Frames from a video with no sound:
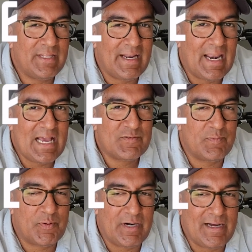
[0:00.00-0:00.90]
that last one
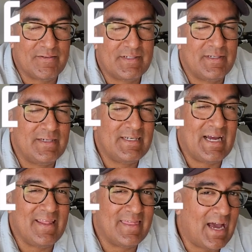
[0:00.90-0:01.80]
pronounced
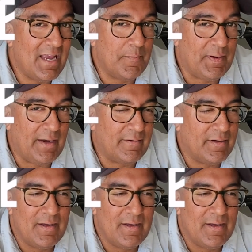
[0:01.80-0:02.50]
dithiopyr.